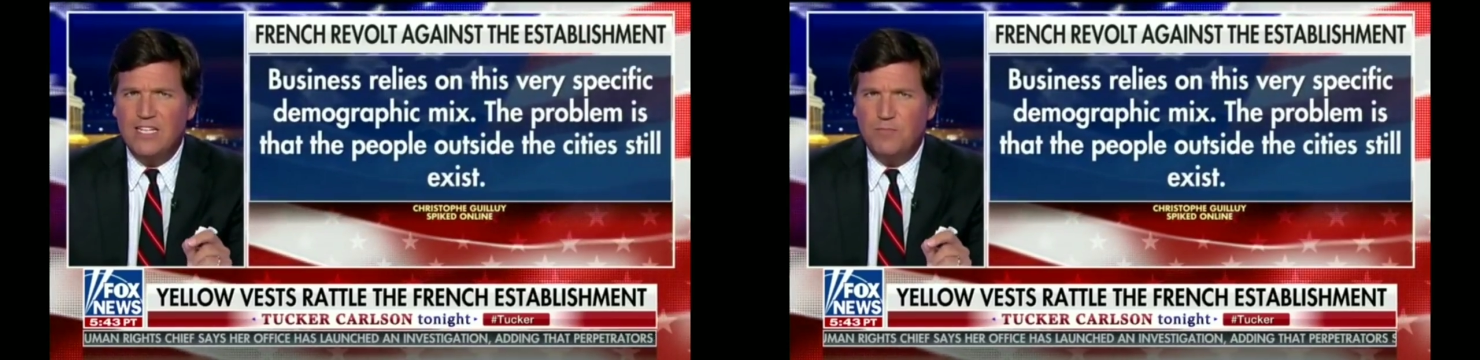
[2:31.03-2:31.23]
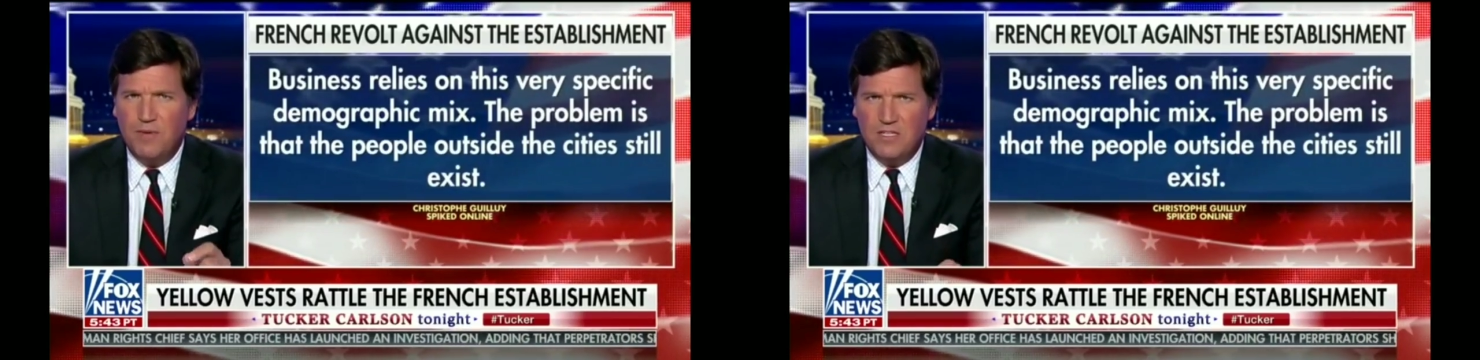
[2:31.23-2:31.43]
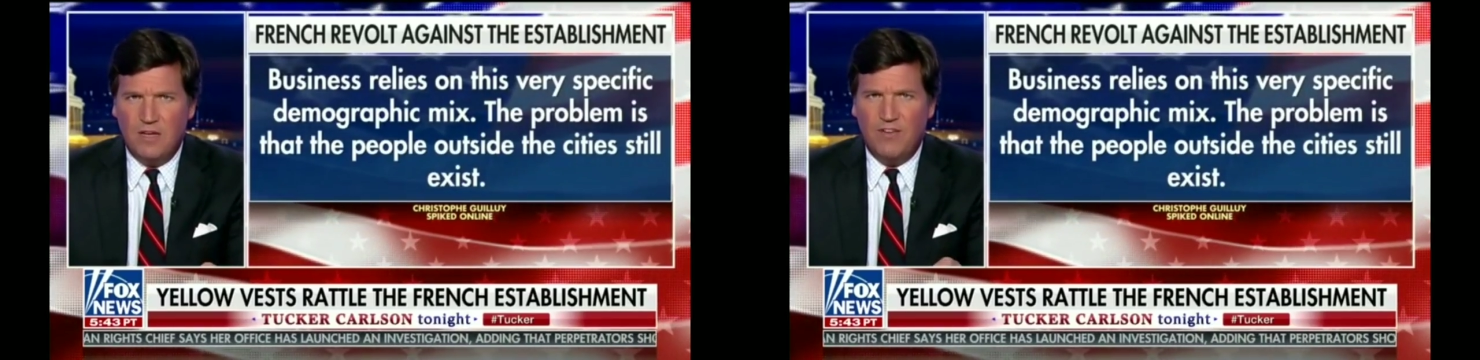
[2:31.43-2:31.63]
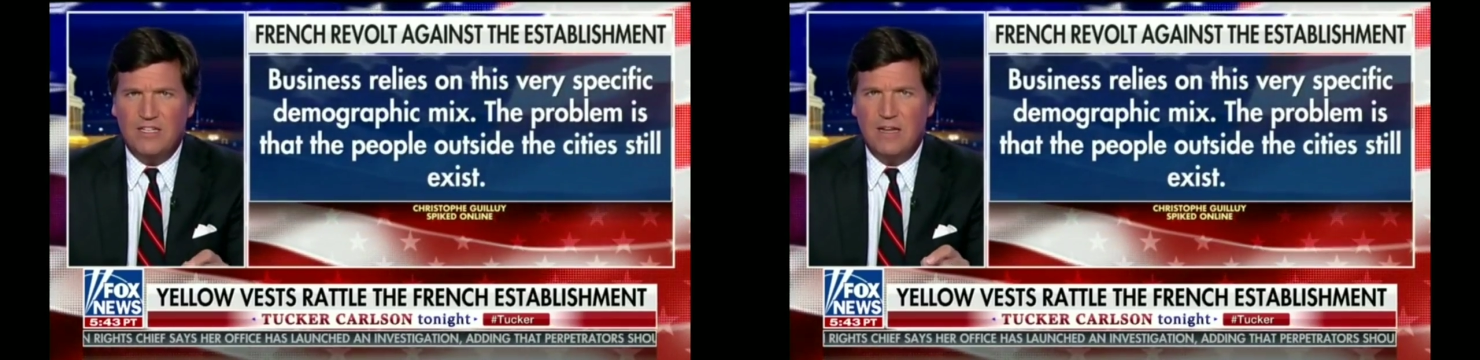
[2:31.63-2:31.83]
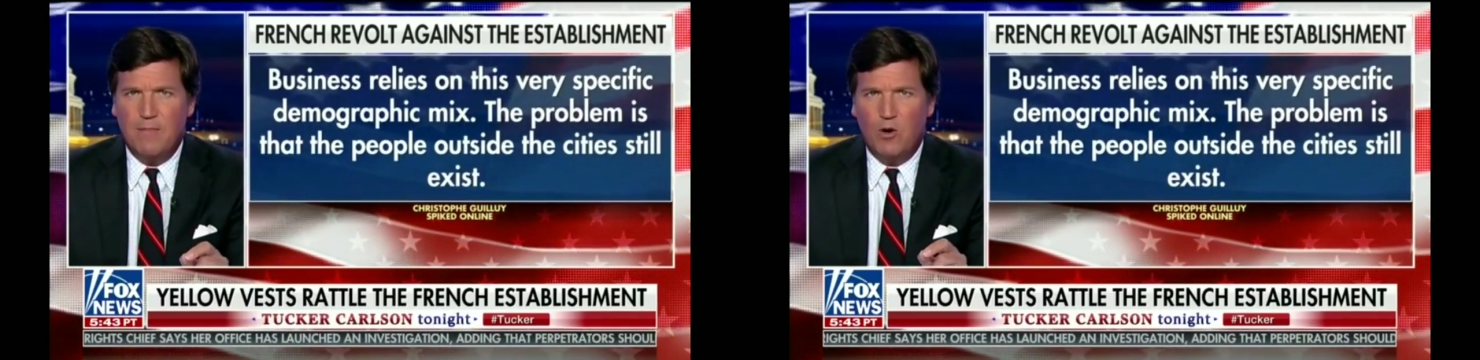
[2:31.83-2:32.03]

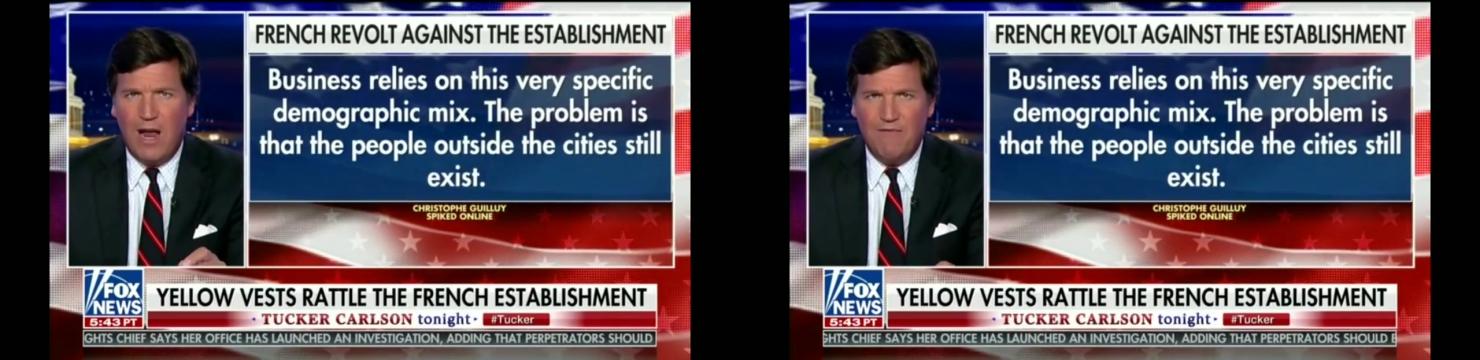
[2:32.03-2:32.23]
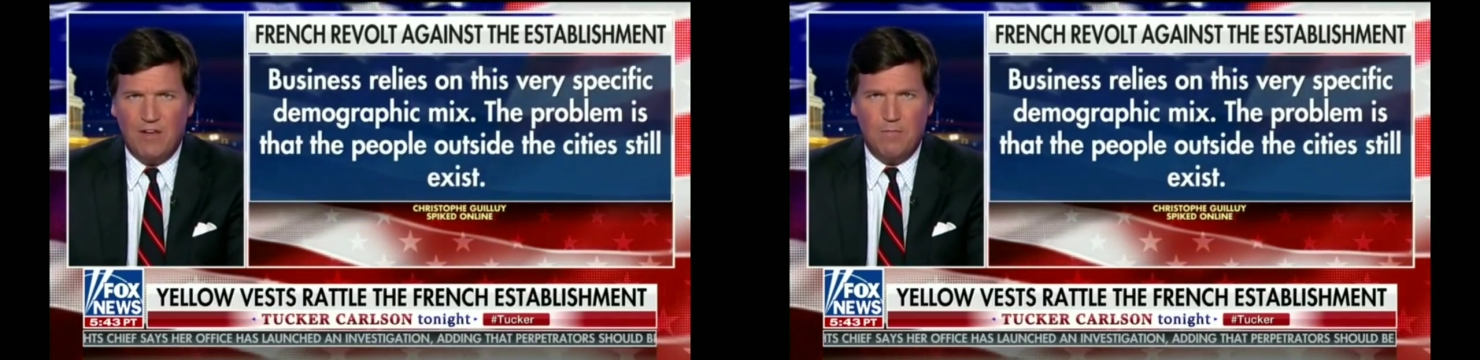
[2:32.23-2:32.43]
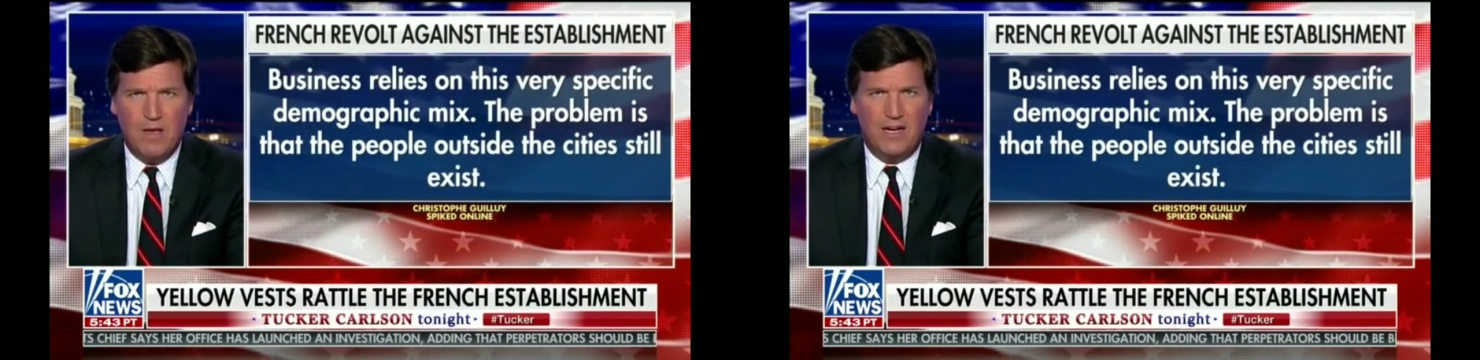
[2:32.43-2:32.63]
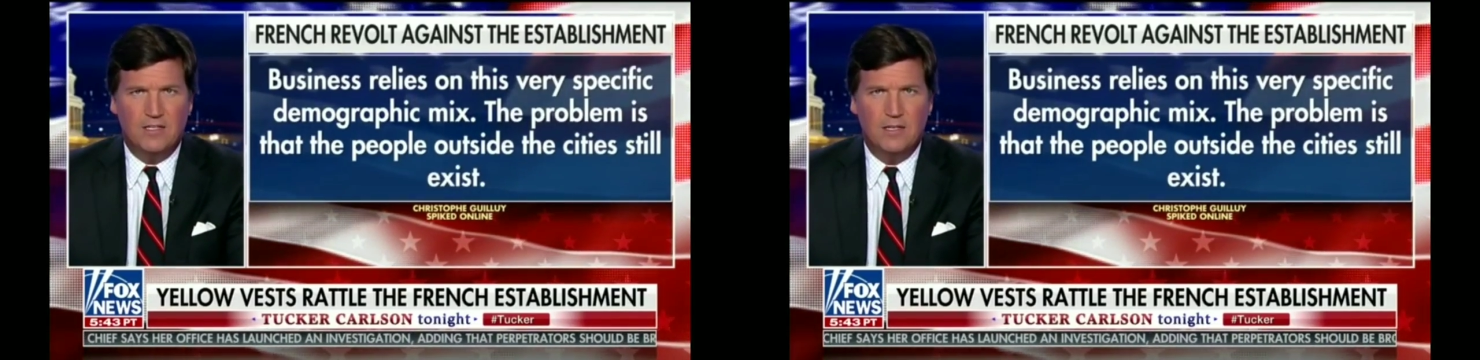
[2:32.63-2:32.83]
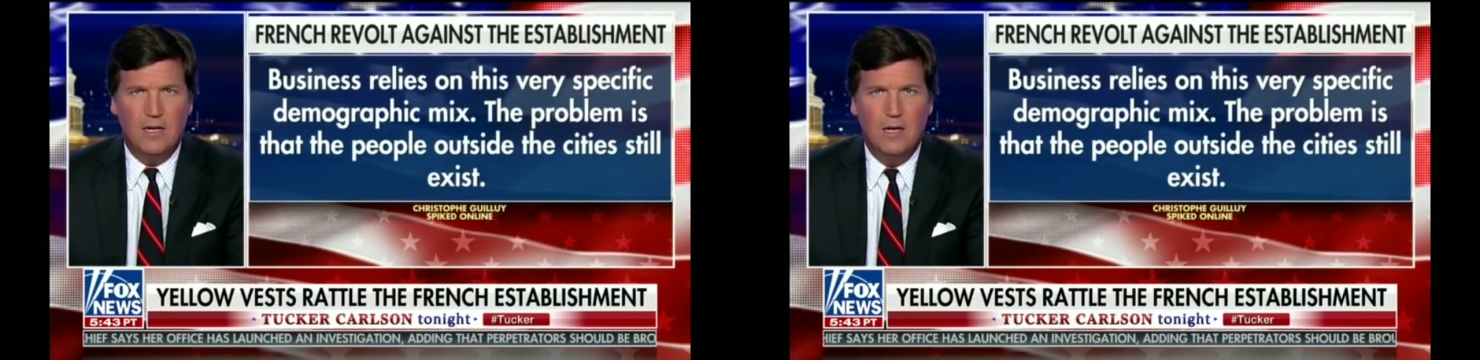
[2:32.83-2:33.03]
specific demographic
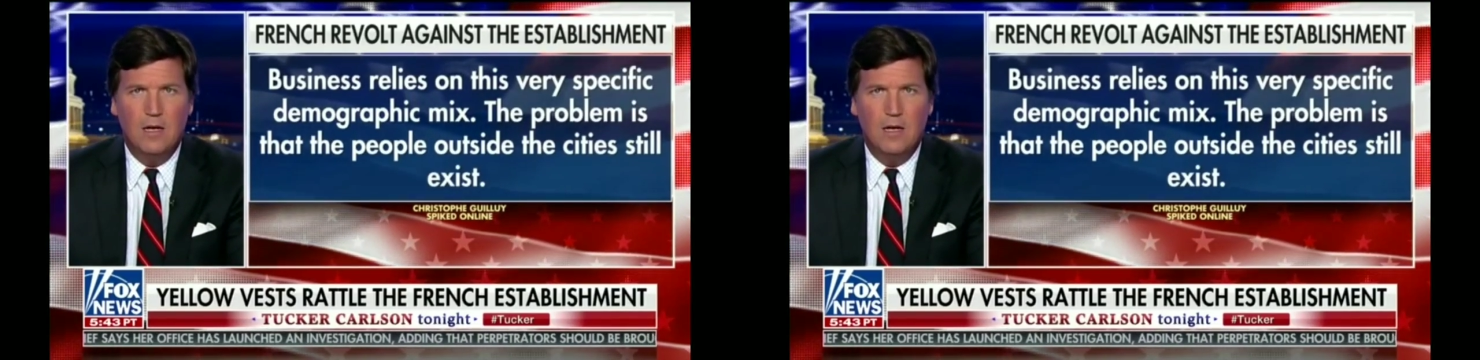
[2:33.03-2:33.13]
mix.